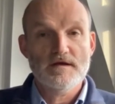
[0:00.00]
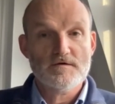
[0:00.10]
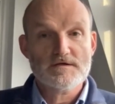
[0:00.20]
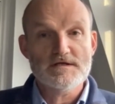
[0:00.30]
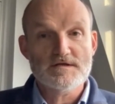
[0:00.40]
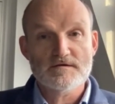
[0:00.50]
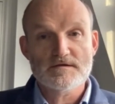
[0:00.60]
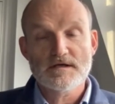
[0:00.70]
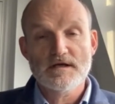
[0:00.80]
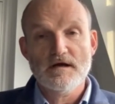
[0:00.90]

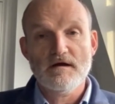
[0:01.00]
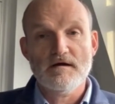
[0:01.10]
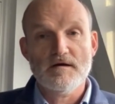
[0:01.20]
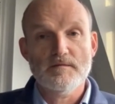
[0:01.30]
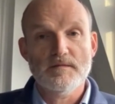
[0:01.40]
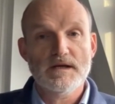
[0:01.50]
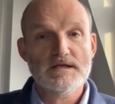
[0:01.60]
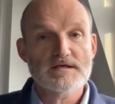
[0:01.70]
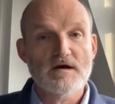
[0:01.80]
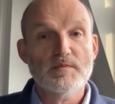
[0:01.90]
Inuktitut
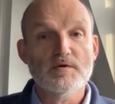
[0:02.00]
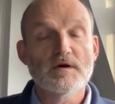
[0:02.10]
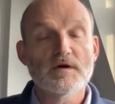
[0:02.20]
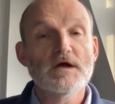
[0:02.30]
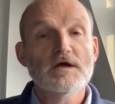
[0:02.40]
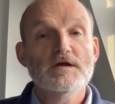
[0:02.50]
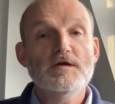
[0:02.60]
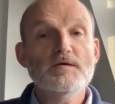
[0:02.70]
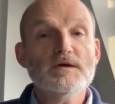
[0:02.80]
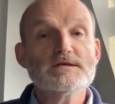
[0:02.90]
example,
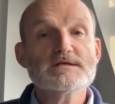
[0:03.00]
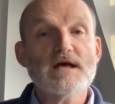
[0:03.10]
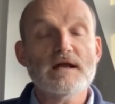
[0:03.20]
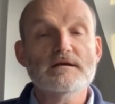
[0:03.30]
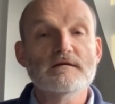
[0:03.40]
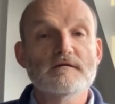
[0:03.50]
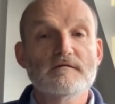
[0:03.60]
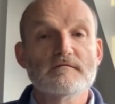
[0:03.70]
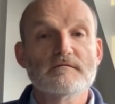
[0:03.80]
you can send,